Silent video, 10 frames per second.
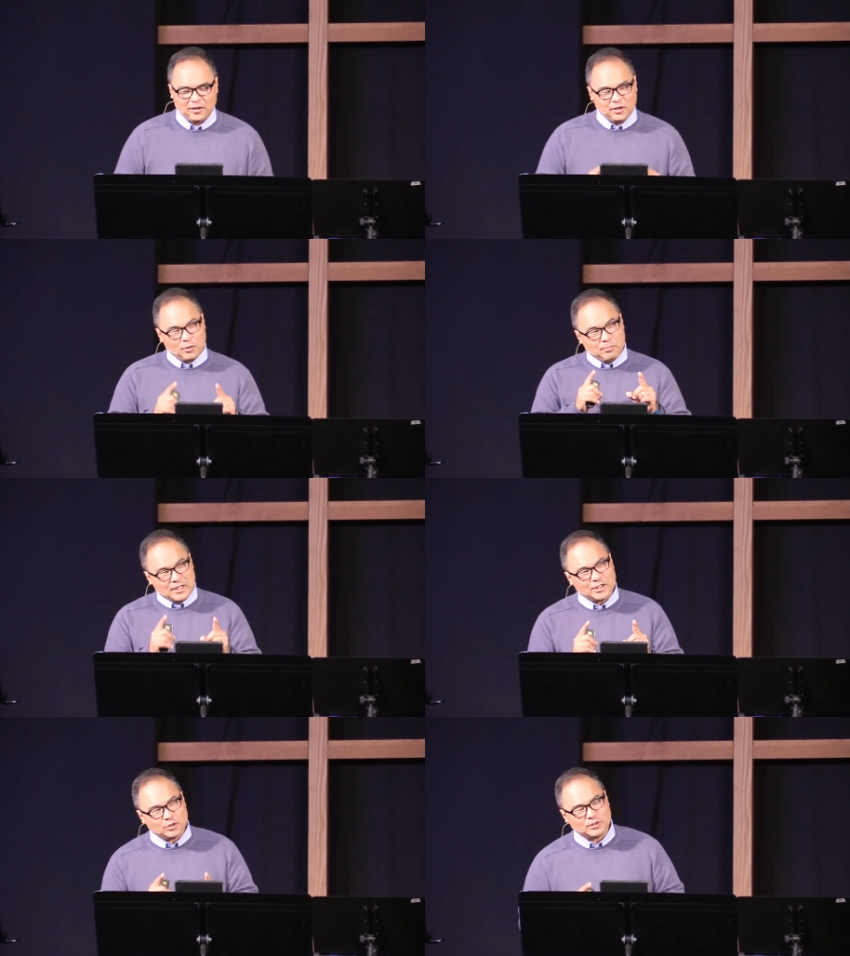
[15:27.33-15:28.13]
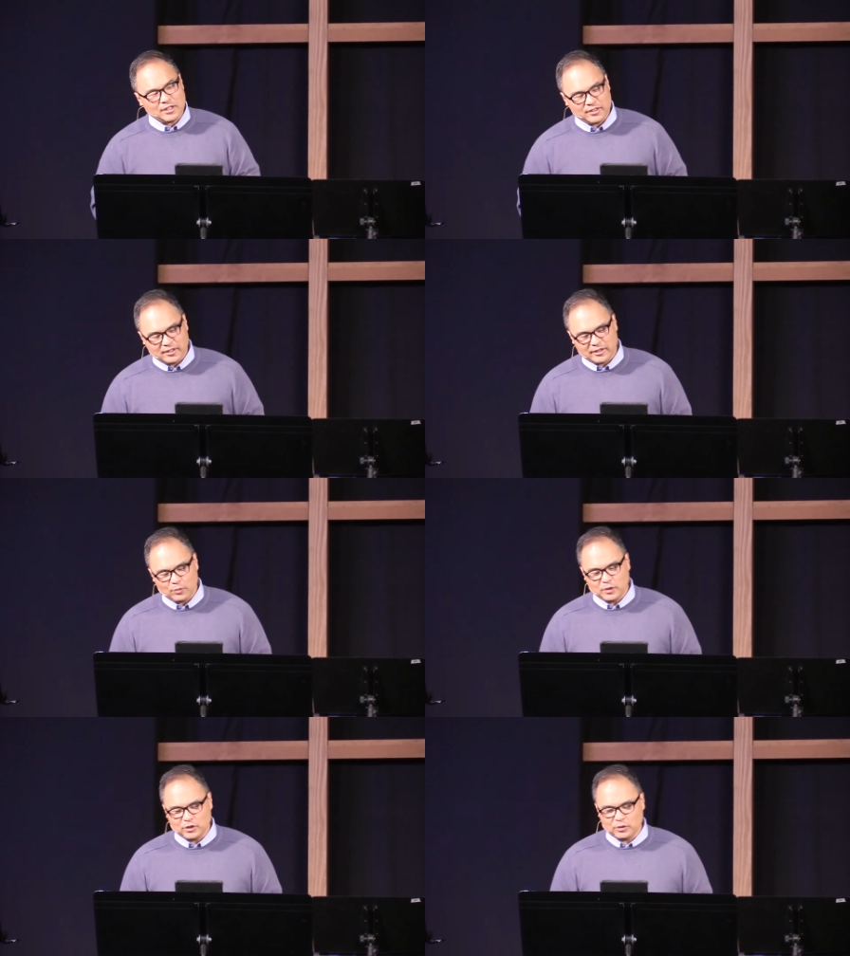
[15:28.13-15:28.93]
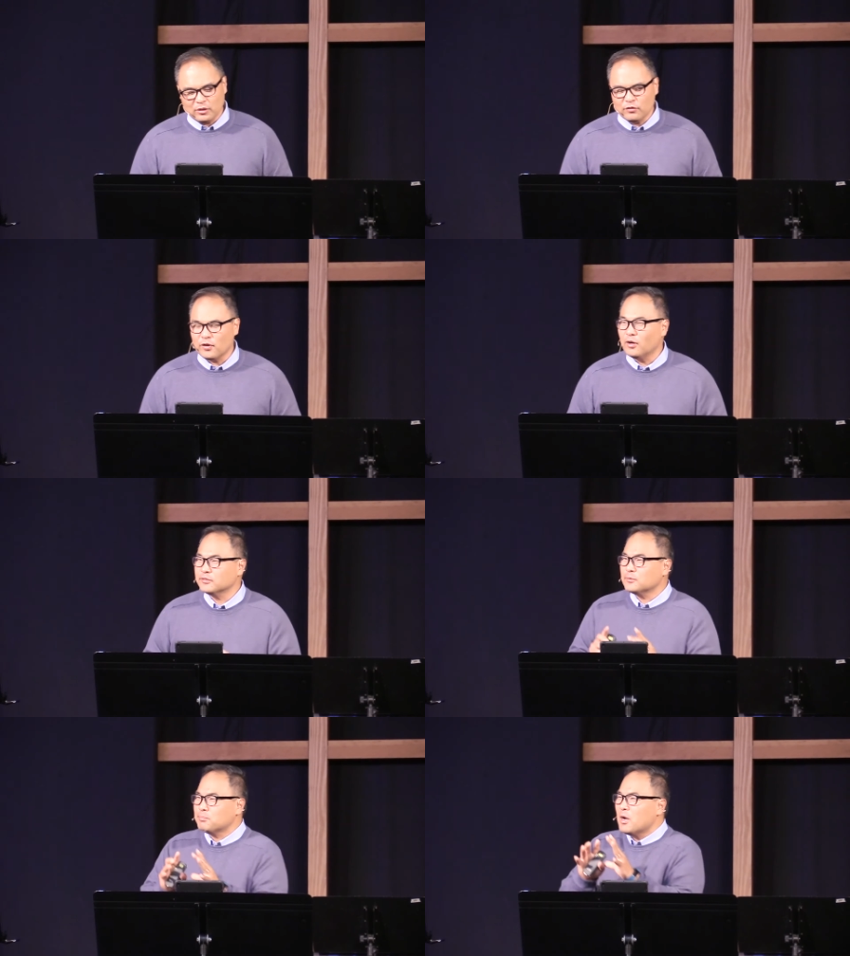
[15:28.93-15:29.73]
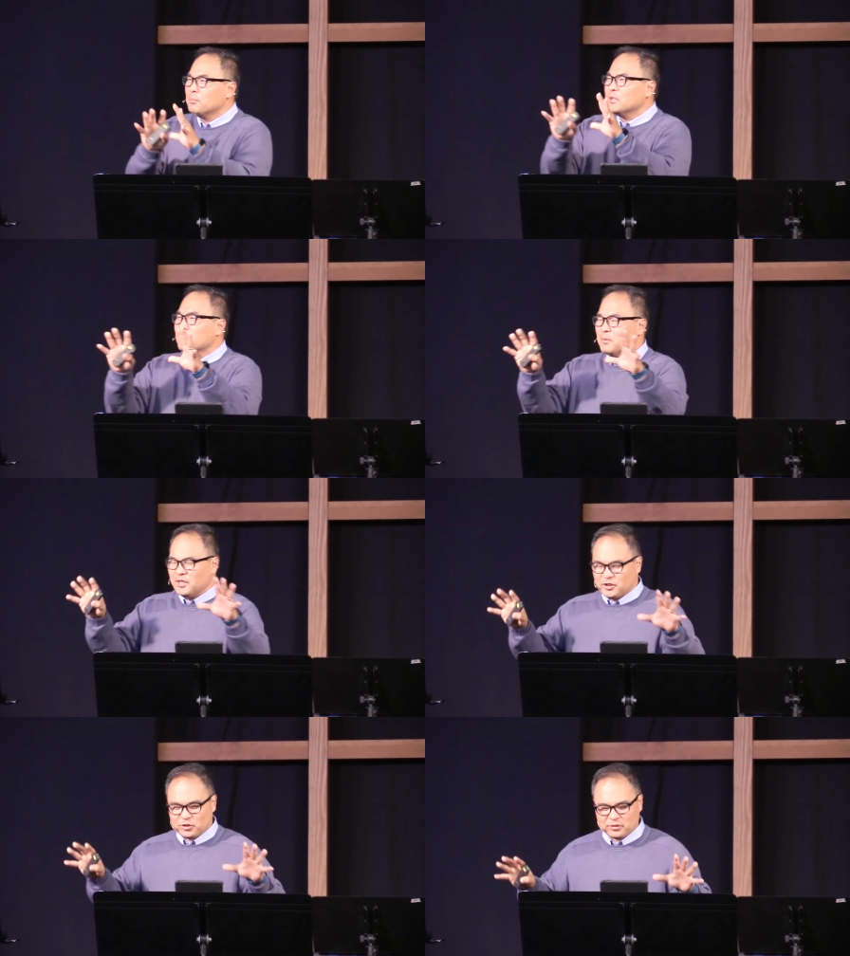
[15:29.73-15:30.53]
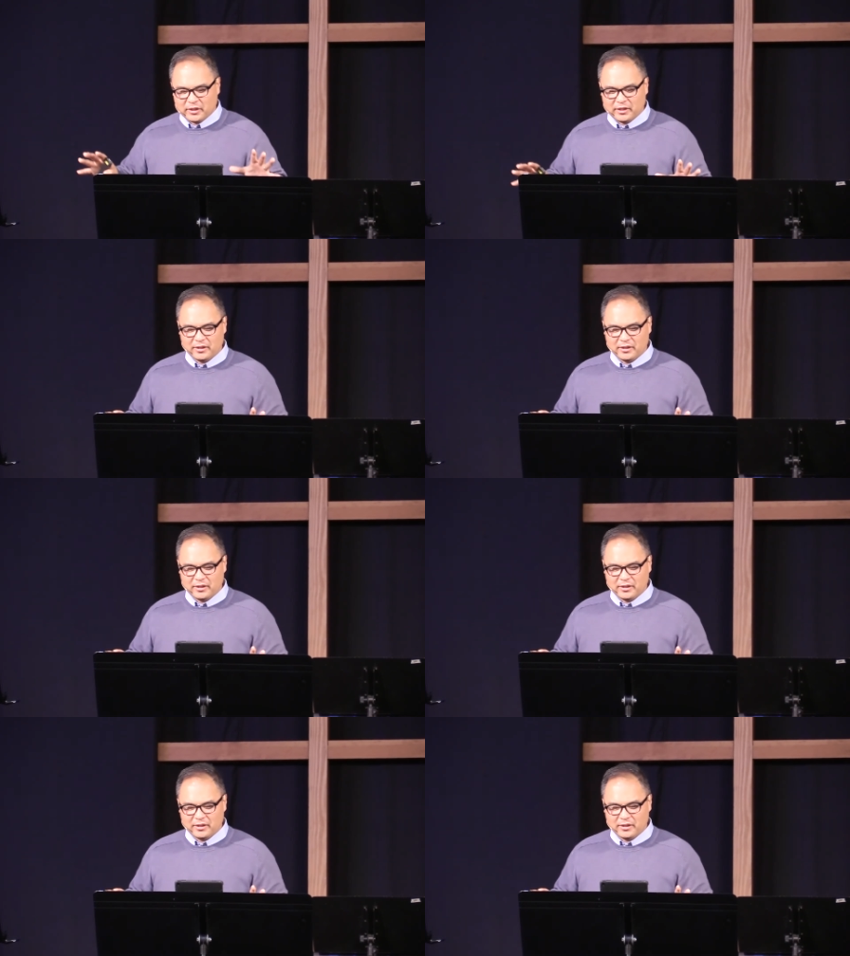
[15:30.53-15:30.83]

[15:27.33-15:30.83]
You know, ministry, I think, that we do involves public ministry.